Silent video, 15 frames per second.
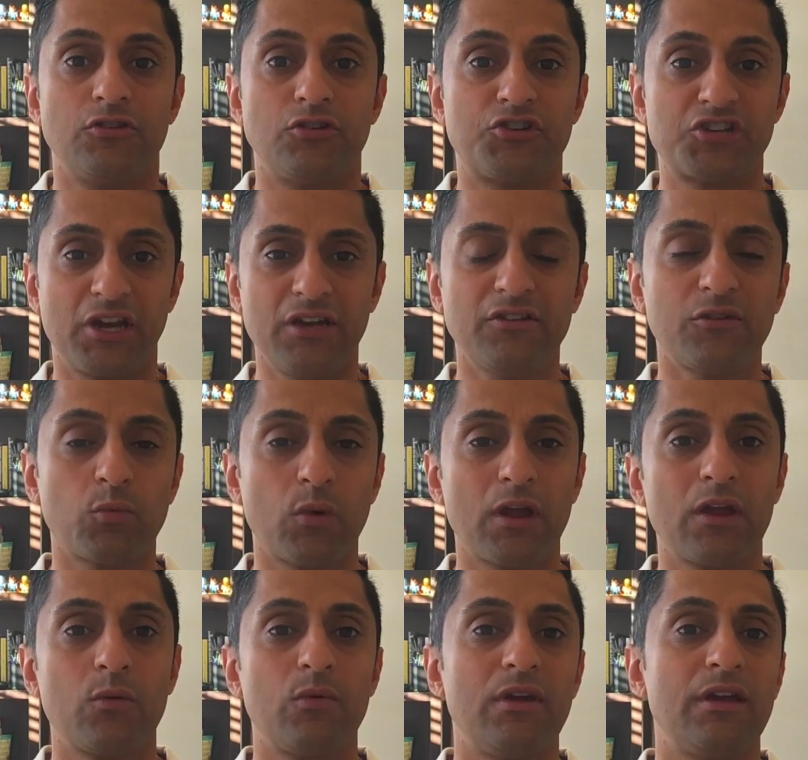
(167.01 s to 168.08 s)
To change the
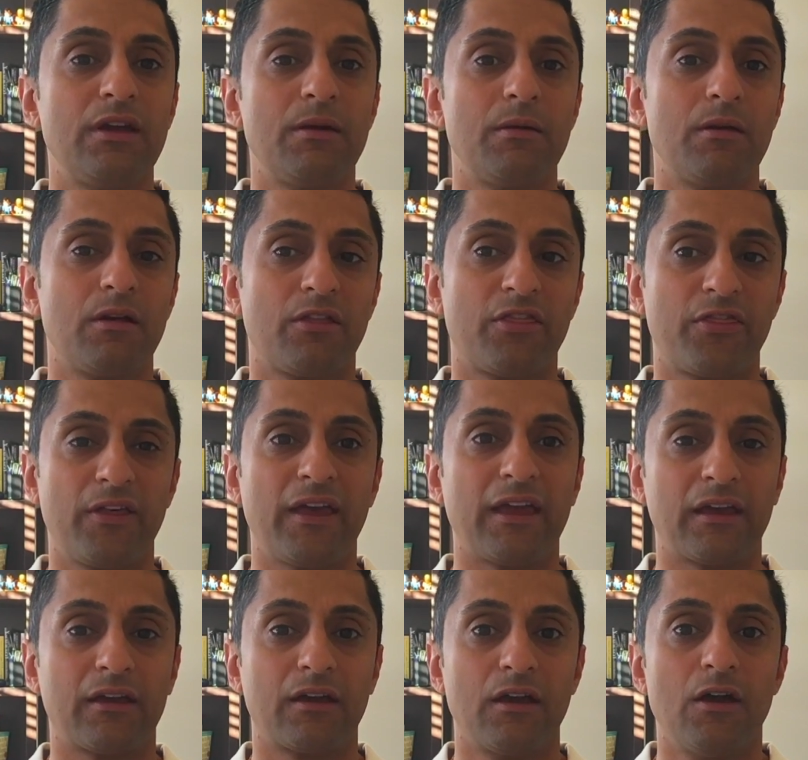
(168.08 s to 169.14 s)
way we
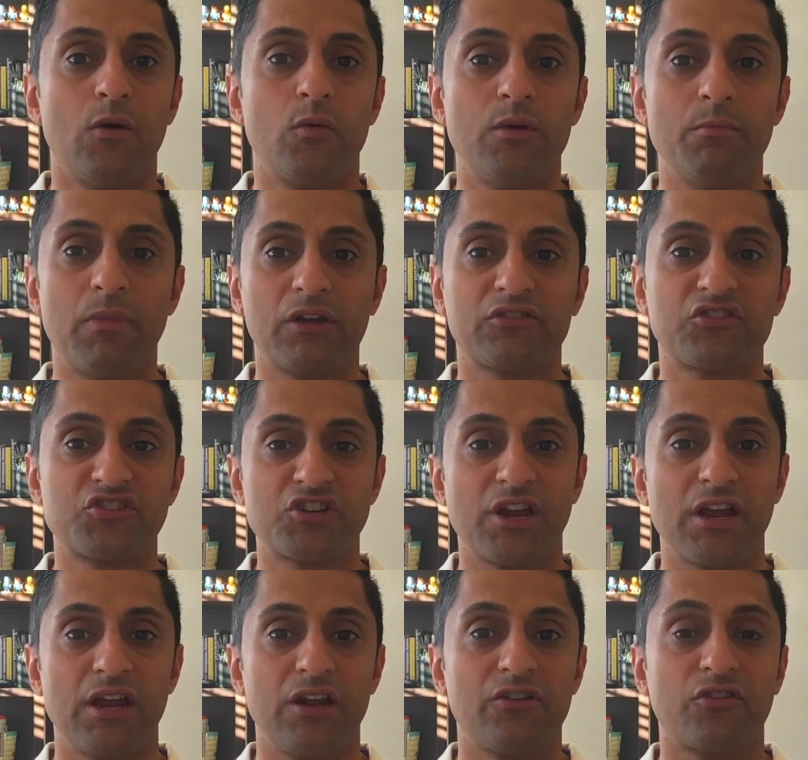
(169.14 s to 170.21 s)
think, we must
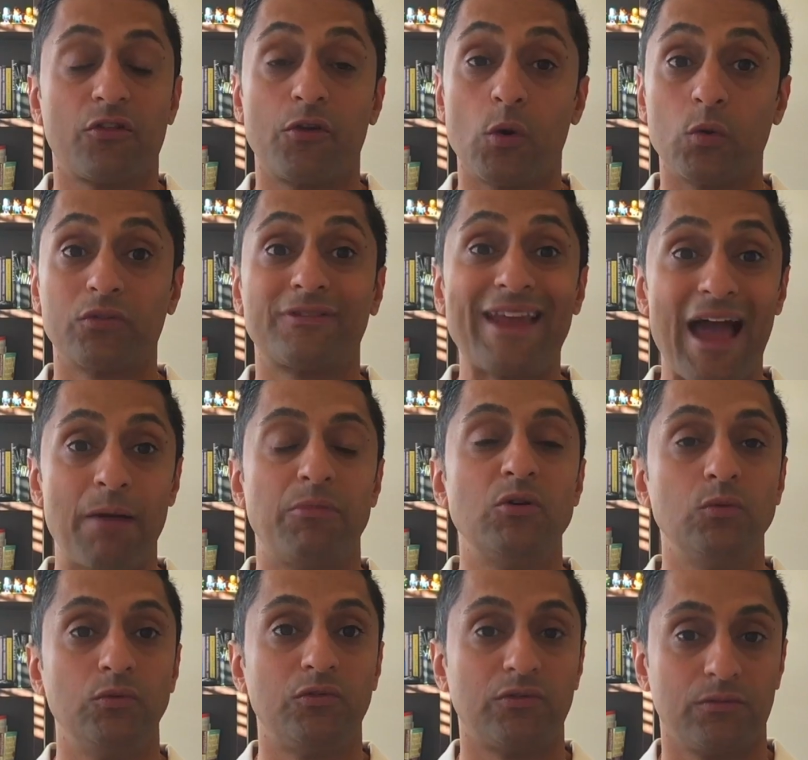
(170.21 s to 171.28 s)
change those
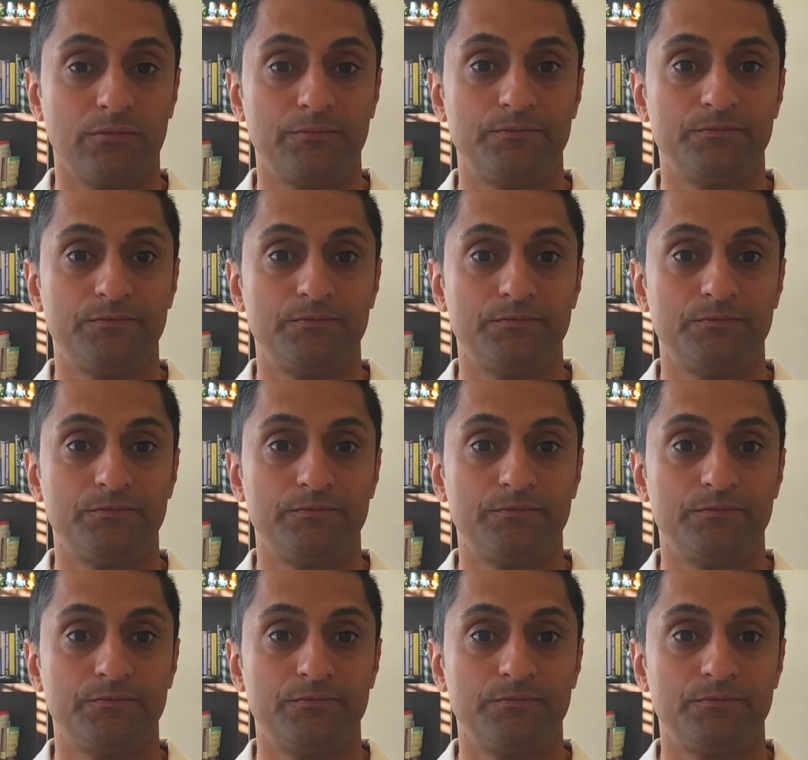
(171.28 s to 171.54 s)
taboos.